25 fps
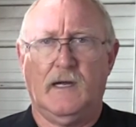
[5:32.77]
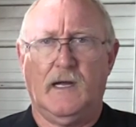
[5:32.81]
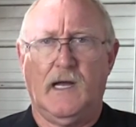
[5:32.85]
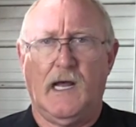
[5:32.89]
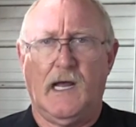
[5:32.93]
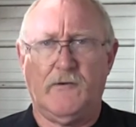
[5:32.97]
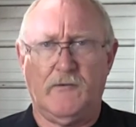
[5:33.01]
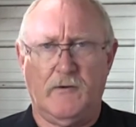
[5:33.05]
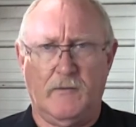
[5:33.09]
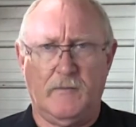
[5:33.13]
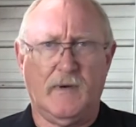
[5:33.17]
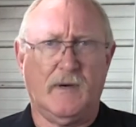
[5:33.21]

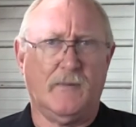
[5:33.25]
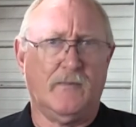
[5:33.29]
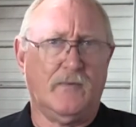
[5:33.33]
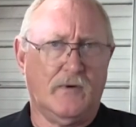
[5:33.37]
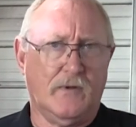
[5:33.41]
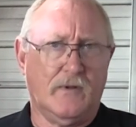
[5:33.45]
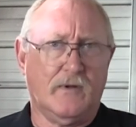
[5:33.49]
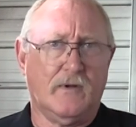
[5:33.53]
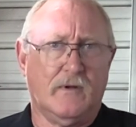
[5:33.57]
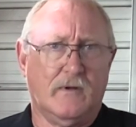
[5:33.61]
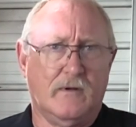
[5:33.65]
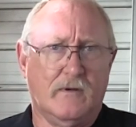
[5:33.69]
And
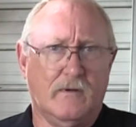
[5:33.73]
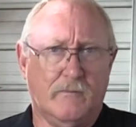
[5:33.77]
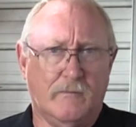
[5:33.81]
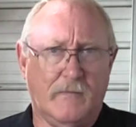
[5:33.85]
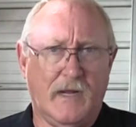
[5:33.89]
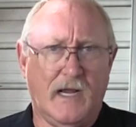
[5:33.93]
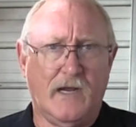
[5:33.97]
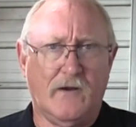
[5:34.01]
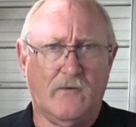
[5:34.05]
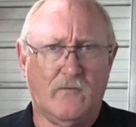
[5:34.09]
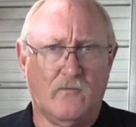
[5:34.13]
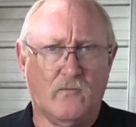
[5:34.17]
remember the
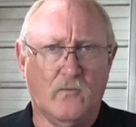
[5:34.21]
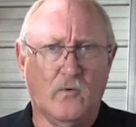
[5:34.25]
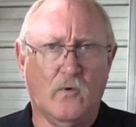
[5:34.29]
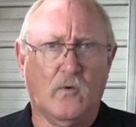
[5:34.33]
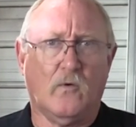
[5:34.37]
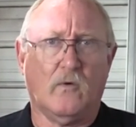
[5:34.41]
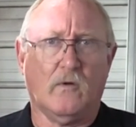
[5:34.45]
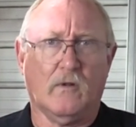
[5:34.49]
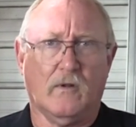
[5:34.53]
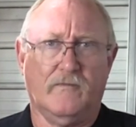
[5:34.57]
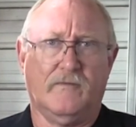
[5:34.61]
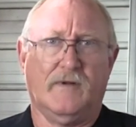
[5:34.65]
main
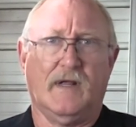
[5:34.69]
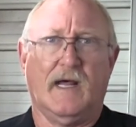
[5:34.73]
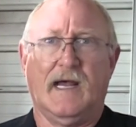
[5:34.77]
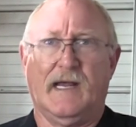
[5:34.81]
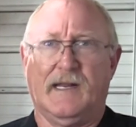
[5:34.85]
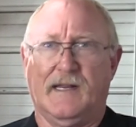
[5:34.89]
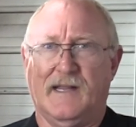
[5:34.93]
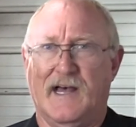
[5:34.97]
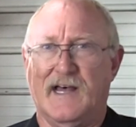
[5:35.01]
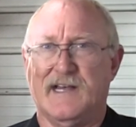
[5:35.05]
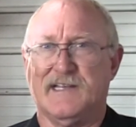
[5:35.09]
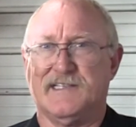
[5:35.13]
rule of
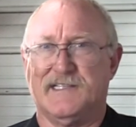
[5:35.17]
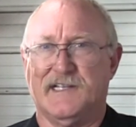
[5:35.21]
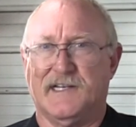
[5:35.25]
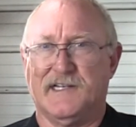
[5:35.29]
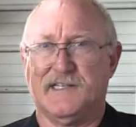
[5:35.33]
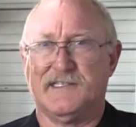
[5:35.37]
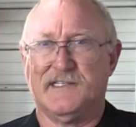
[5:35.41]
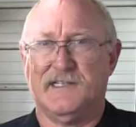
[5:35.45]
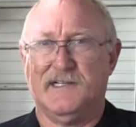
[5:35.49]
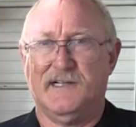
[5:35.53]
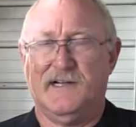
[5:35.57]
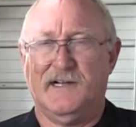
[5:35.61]

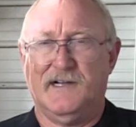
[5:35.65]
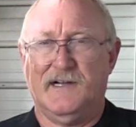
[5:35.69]
diagnostics.